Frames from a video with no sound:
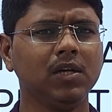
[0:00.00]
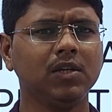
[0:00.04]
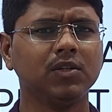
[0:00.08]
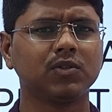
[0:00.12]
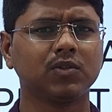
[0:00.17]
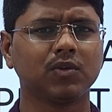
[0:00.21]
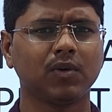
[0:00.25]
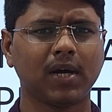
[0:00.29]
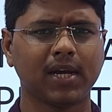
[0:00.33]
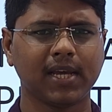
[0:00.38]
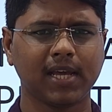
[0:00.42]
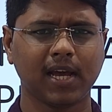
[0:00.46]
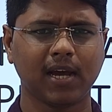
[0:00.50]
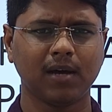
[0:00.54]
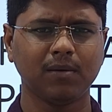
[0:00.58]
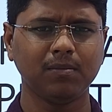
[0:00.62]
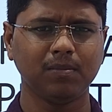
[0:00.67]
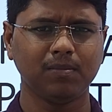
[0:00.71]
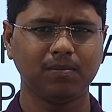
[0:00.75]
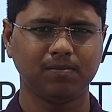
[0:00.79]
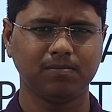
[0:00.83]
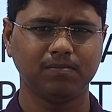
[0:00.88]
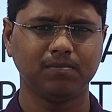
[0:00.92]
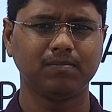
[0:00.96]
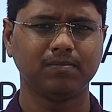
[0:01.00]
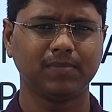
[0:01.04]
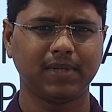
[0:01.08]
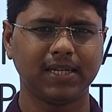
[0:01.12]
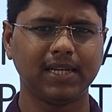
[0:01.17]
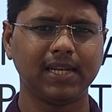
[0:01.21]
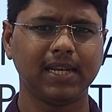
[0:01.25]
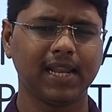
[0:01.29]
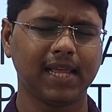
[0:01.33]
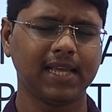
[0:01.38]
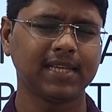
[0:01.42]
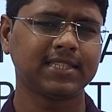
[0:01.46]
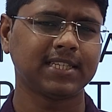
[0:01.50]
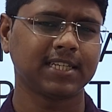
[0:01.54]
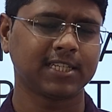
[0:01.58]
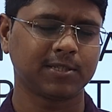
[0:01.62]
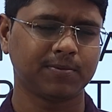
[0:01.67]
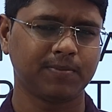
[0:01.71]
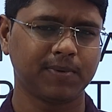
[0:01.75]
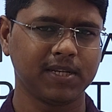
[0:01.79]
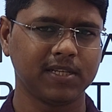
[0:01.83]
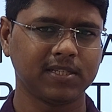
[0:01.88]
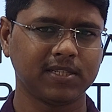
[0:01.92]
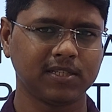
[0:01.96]
So I have very less
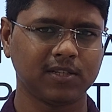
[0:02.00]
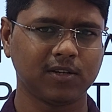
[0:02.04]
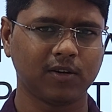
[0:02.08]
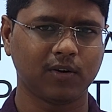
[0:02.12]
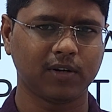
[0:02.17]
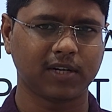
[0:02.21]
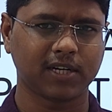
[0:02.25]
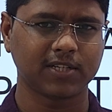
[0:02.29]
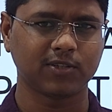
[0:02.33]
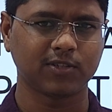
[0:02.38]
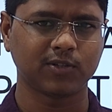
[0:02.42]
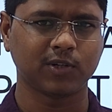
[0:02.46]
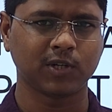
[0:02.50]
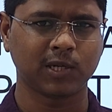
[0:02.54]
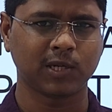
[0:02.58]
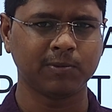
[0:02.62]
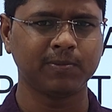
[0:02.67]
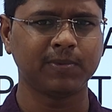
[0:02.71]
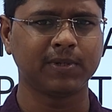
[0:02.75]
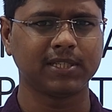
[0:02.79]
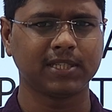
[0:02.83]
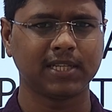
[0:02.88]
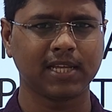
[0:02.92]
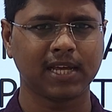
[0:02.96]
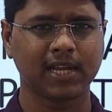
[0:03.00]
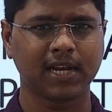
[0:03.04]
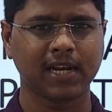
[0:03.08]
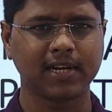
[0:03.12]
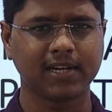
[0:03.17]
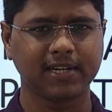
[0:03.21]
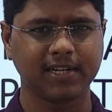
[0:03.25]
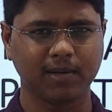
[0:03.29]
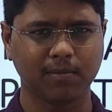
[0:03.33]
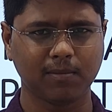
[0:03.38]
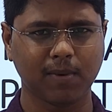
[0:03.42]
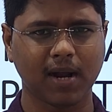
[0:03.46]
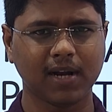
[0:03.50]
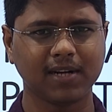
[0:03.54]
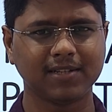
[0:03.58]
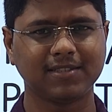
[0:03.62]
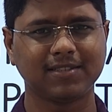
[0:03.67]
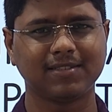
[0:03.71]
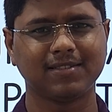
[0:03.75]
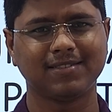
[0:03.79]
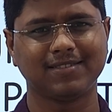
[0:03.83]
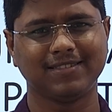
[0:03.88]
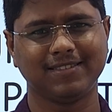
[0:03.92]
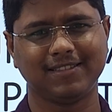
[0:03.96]
experience in ultrasonography, but there are
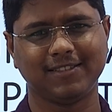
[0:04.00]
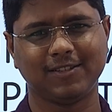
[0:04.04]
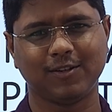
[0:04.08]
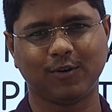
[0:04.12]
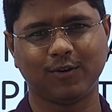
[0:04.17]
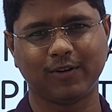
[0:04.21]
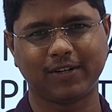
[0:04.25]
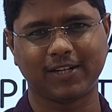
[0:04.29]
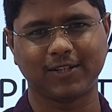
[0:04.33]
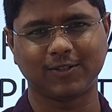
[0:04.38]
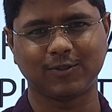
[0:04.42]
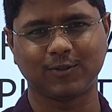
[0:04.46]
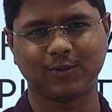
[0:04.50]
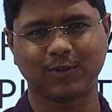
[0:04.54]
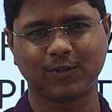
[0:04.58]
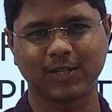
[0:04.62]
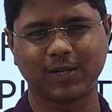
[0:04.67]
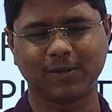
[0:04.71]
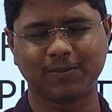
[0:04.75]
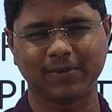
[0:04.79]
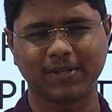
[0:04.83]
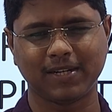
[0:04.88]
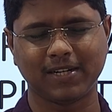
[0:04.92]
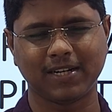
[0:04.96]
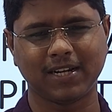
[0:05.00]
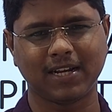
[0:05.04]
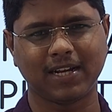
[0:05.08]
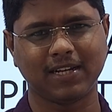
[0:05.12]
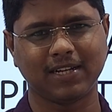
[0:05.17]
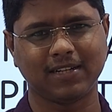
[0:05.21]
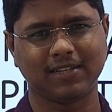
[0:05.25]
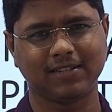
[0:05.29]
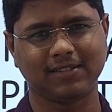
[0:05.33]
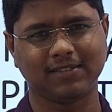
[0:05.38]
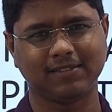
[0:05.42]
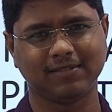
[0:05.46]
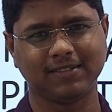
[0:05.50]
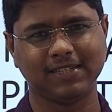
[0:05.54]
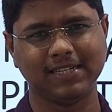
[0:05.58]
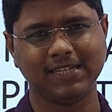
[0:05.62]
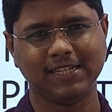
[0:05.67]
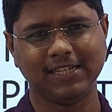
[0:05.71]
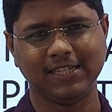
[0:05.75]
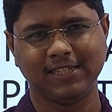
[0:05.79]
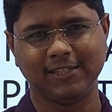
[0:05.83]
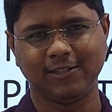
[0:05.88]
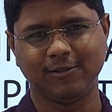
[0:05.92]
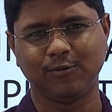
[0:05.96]
demands in ultrasonography, and
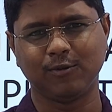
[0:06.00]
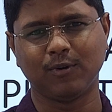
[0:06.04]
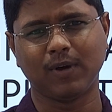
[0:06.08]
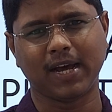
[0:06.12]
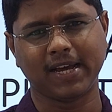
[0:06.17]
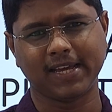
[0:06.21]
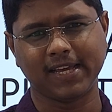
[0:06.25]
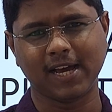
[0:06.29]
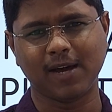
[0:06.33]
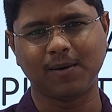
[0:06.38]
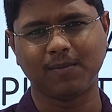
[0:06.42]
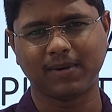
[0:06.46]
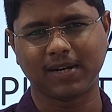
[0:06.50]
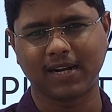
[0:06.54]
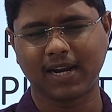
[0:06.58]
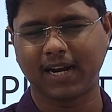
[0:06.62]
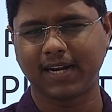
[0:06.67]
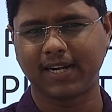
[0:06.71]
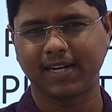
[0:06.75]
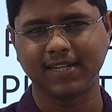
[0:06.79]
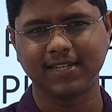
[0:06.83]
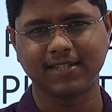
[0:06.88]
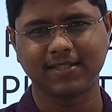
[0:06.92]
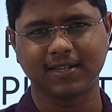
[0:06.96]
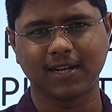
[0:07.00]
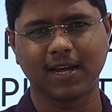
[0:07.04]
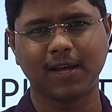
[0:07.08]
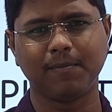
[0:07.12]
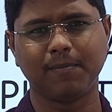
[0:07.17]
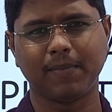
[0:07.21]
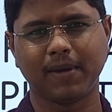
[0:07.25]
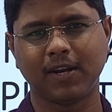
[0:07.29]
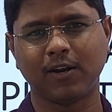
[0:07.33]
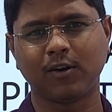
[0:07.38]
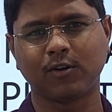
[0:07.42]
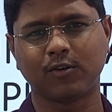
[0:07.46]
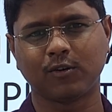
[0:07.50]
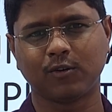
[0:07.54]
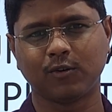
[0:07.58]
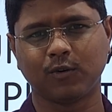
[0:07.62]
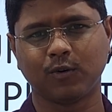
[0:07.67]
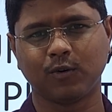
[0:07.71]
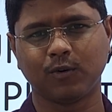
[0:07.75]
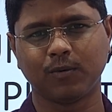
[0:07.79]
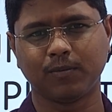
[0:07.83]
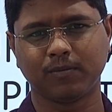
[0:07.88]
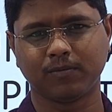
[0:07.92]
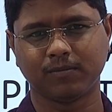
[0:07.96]
I am an artist. I may not
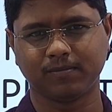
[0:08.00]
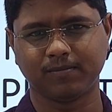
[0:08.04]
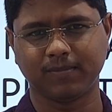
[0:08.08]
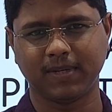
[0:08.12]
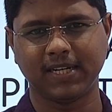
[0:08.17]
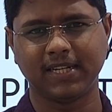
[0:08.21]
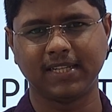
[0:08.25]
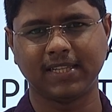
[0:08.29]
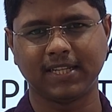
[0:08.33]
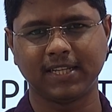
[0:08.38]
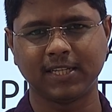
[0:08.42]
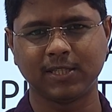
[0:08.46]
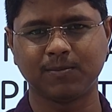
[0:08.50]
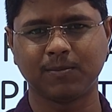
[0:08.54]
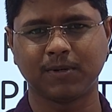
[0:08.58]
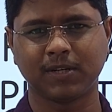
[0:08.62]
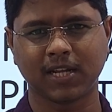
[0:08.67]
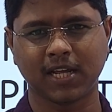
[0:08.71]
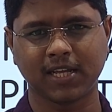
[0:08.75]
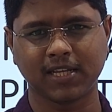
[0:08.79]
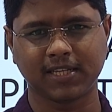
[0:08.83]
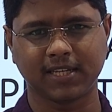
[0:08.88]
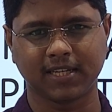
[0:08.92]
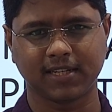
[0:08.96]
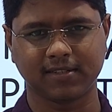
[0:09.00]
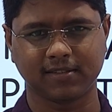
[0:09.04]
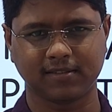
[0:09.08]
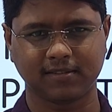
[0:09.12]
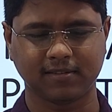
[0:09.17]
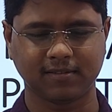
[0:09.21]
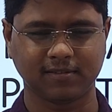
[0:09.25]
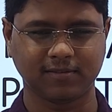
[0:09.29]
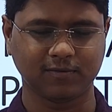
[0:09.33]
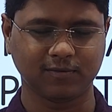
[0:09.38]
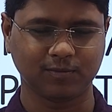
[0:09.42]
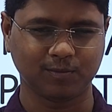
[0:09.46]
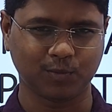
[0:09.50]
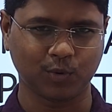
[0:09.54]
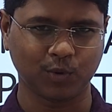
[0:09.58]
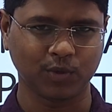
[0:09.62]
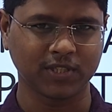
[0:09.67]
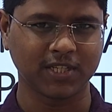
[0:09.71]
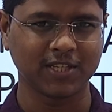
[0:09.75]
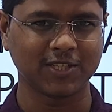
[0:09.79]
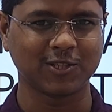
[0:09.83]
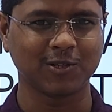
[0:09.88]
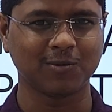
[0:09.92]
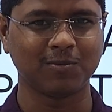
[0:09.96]
know many things, but I can
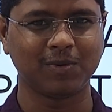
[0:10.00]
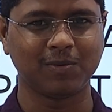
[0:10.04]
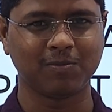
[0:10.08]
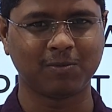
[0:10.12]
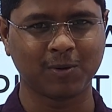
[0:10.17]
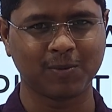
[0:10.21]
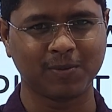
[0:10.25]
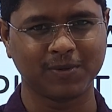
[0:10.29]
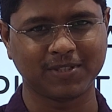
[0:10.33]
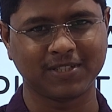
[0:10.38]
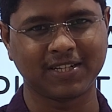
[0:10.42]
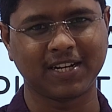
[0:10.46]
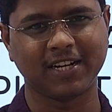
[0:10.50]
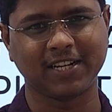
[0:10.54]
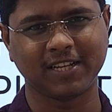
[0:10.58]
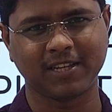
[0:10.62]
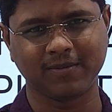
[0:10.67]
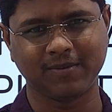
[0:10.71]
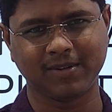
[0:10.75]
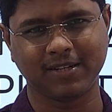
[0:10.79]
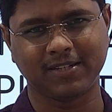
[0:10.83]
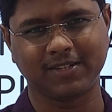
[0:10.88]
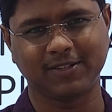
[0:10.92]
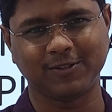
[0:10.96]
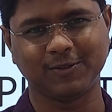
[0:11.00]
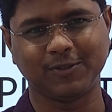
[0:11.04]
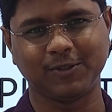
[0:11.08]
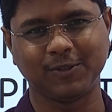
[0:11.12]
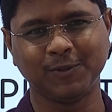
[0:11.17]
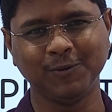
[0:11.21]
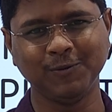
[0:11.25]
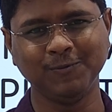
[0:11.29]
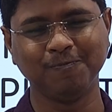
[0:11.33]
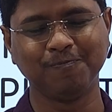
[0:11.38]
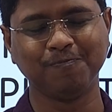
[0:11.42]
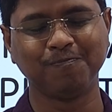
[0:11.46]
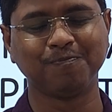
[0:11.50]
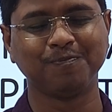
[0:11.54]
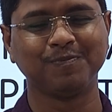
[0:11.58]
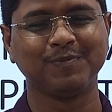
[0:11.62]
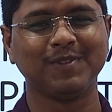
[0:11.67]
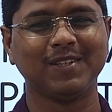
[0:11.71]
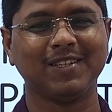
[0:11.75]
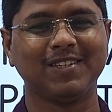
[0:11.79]
process some information and give it to you.